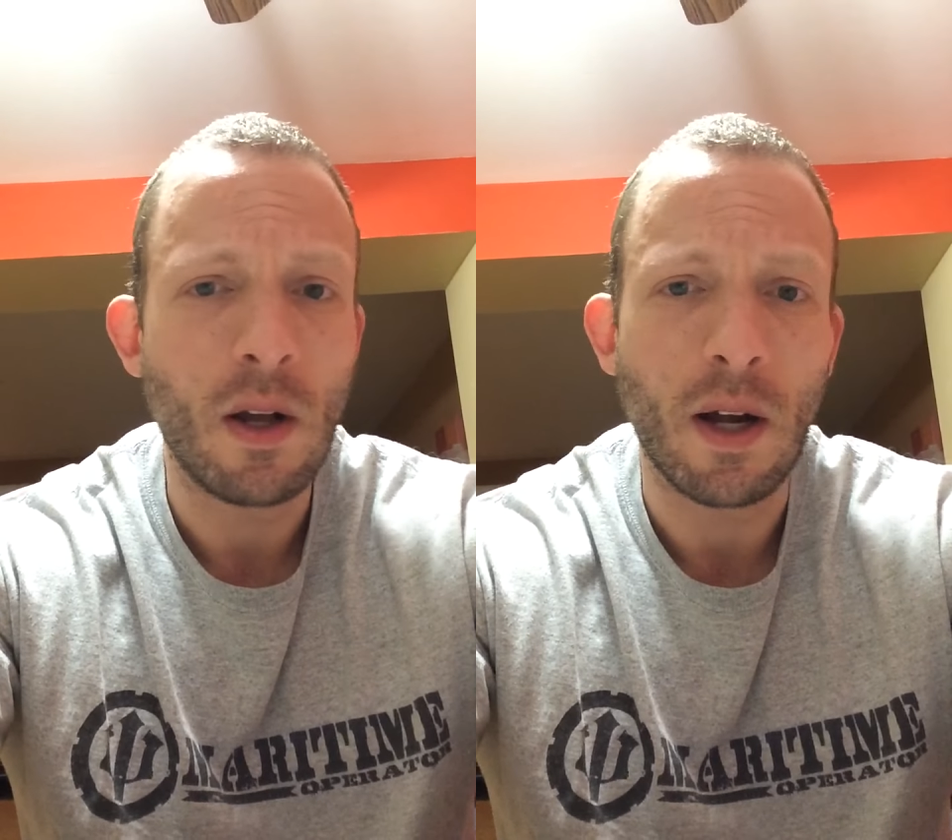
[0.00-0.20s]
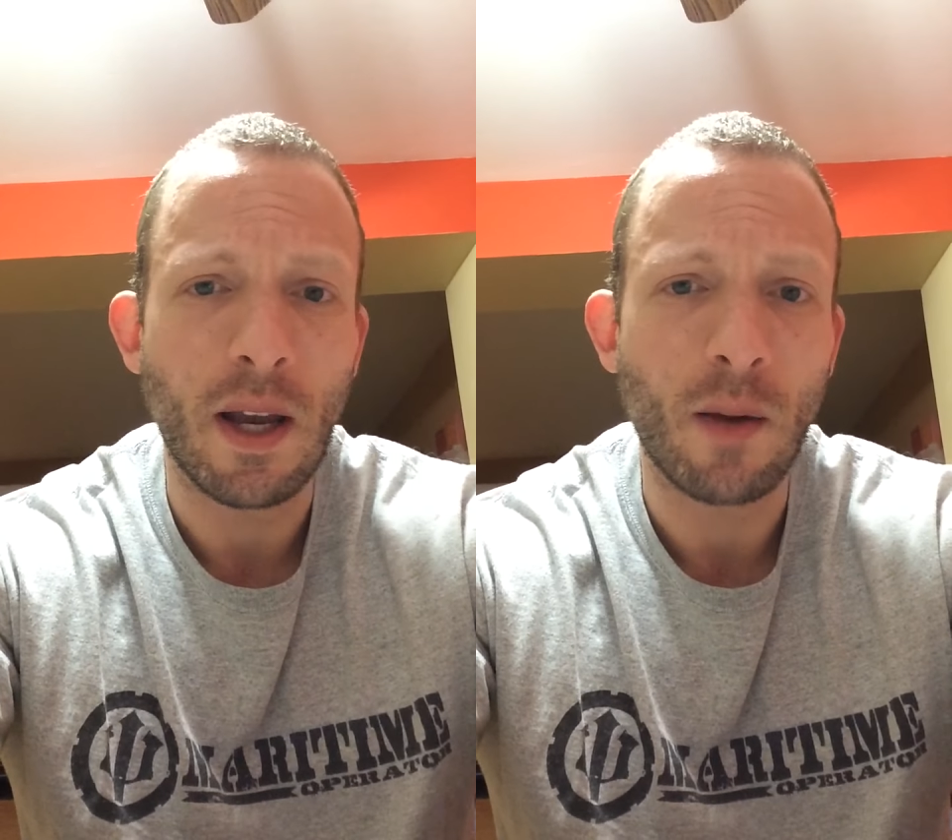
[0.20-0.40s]

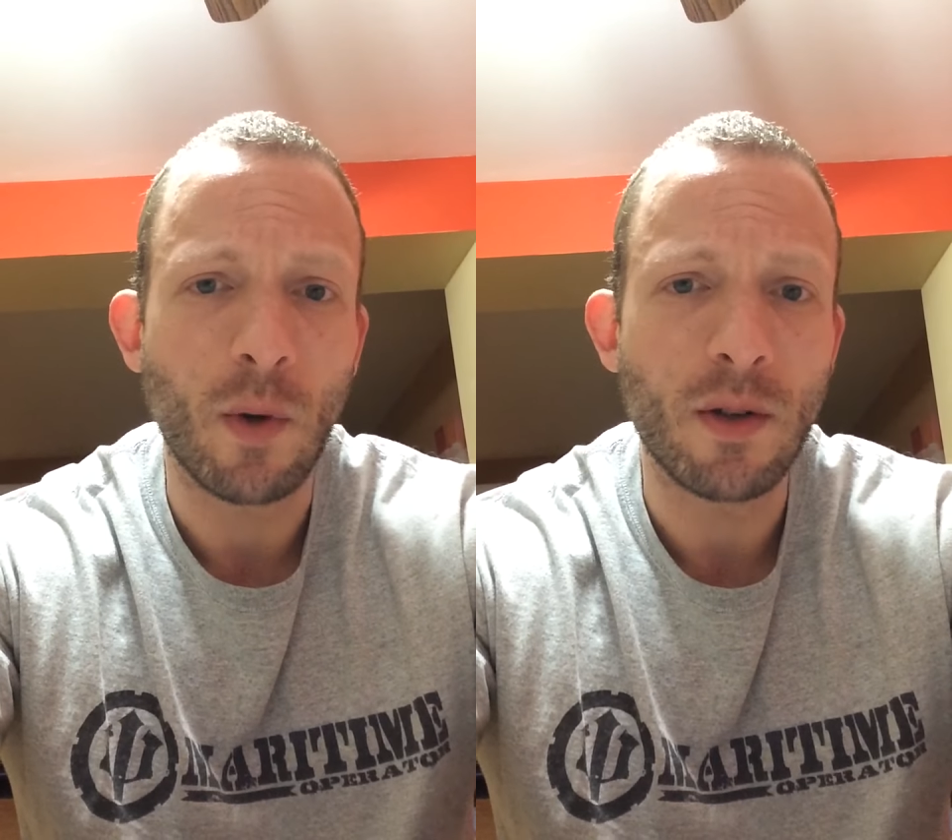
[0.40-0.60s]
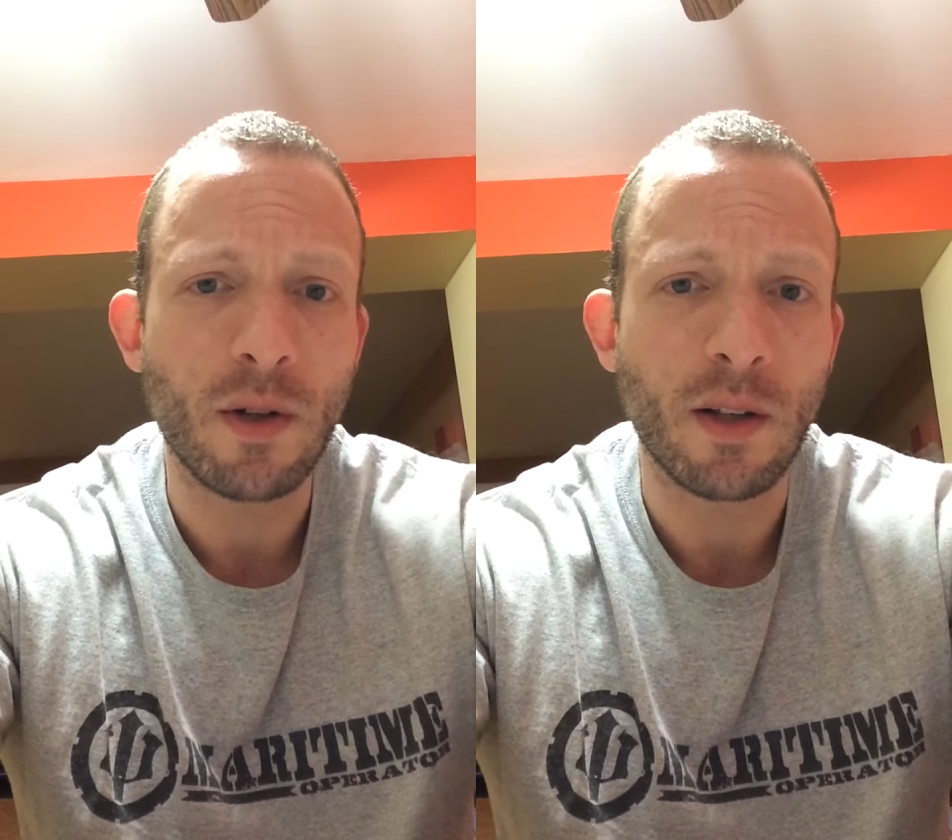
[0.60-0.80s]
I had
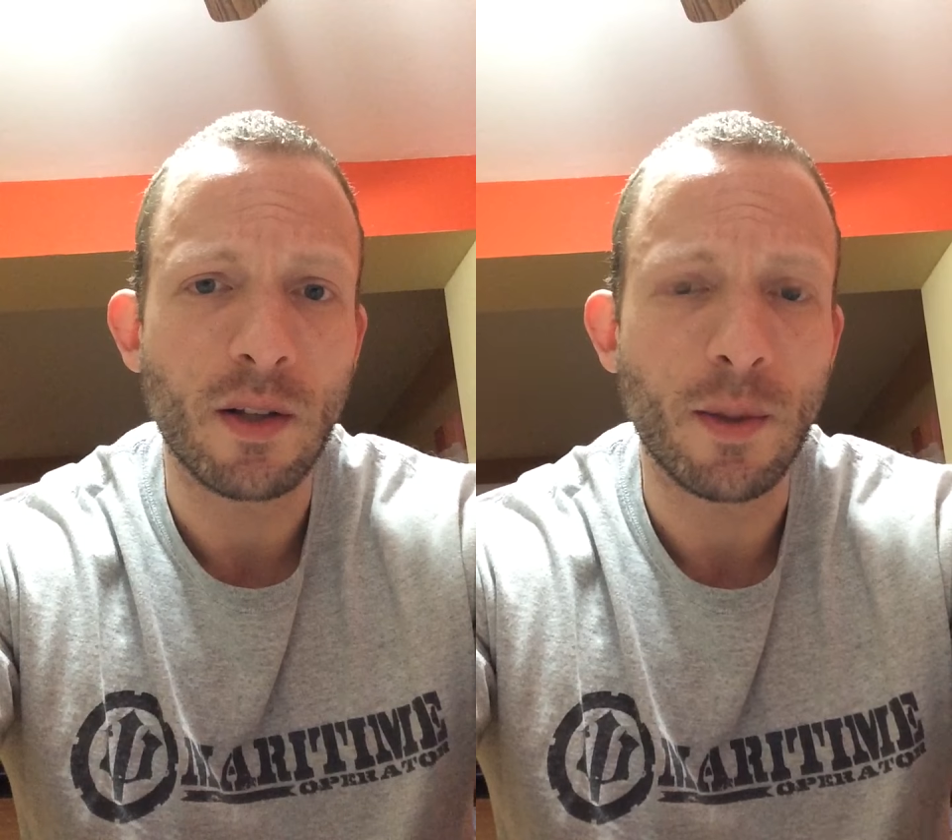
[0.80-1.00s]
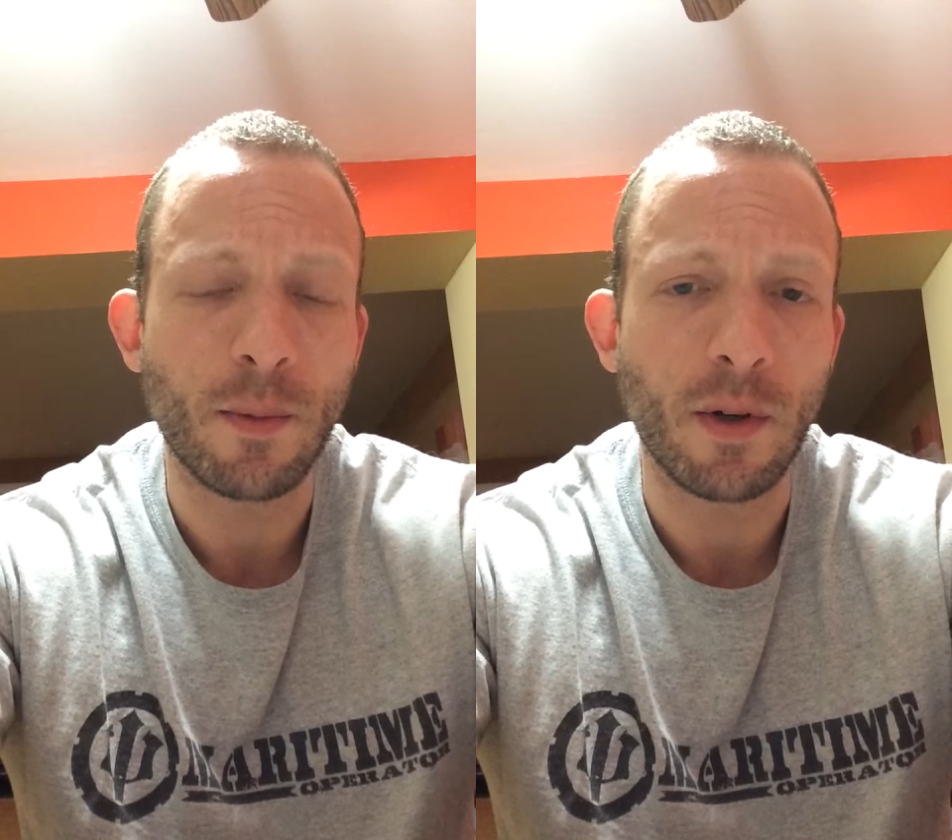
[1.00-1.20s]
one
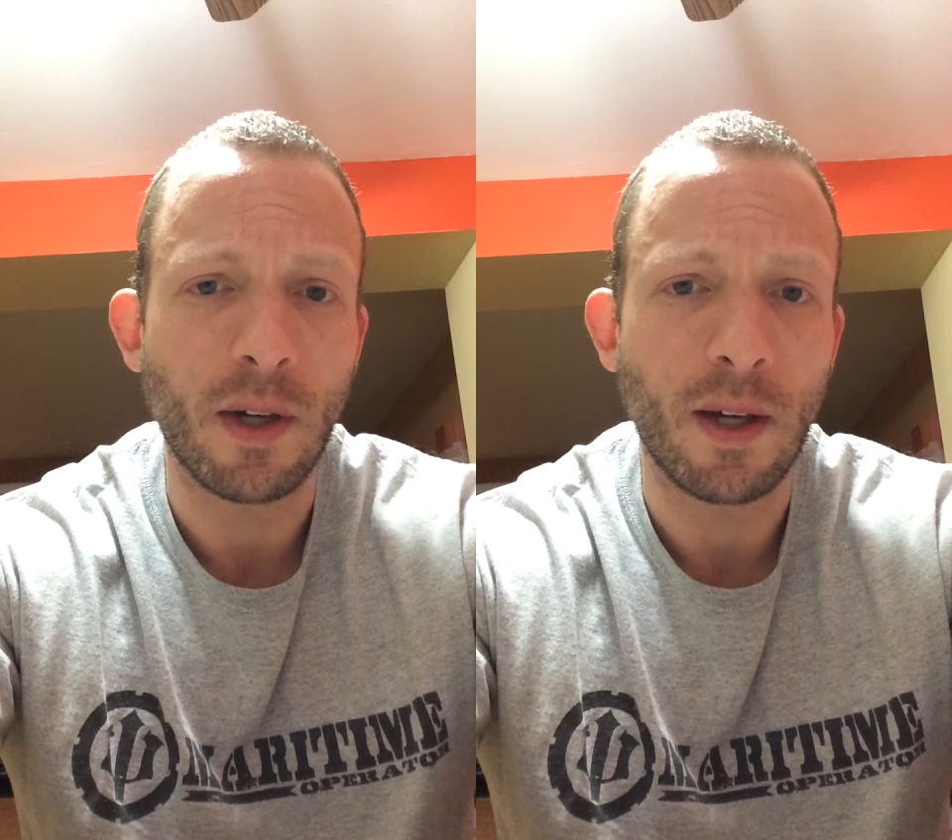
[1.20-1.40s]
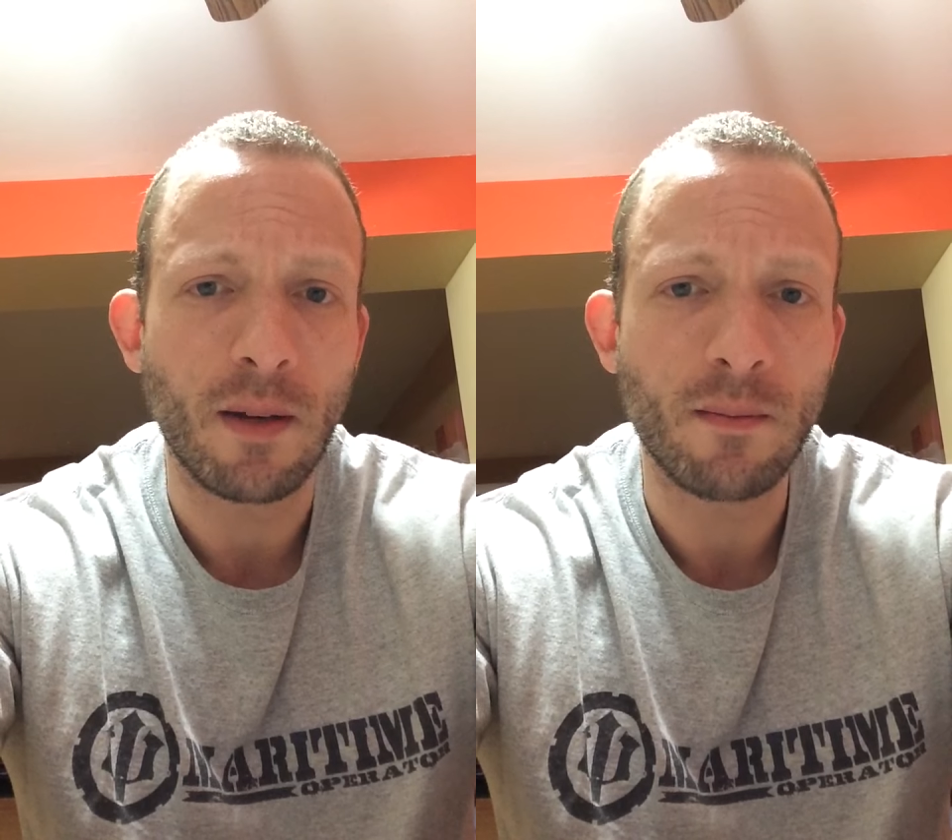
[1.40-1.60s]
chocolate chip
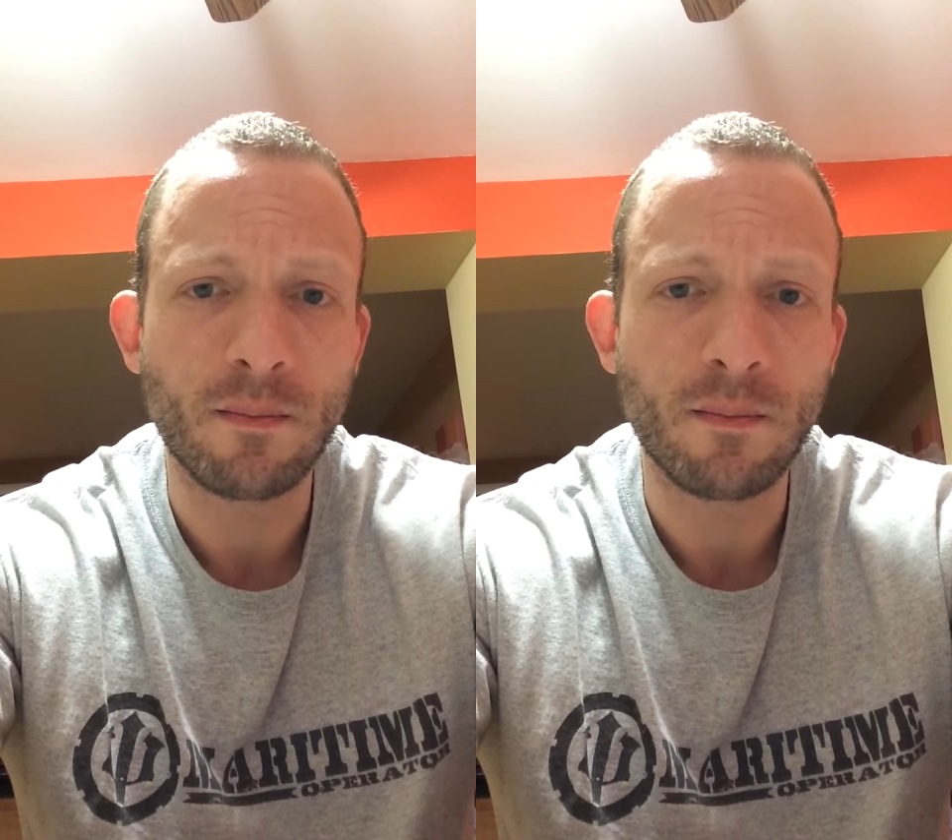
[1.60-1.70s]
cookie.